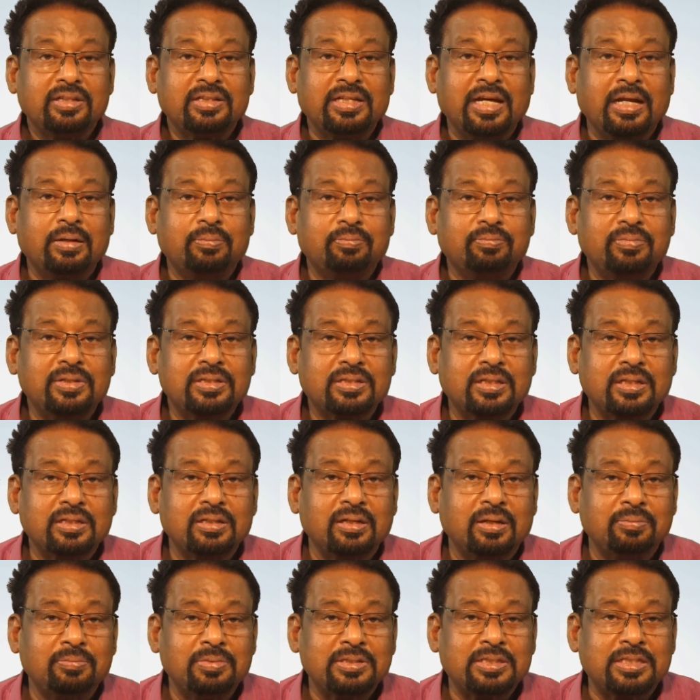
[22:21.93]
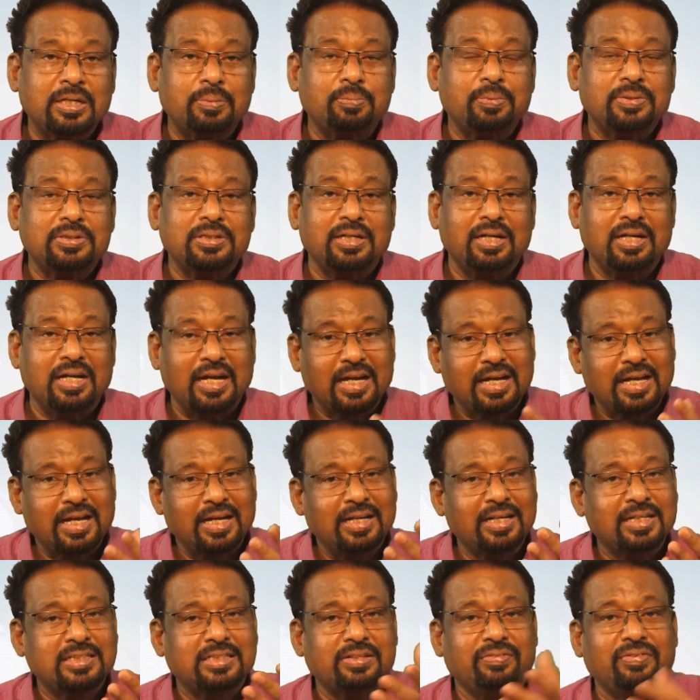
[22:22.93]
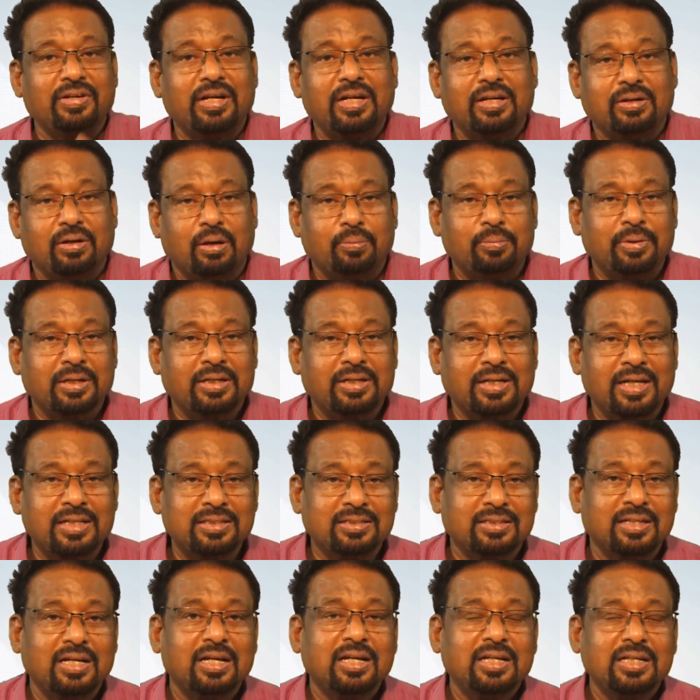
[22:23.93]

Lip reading: Then misrepresent, again it's a very common case.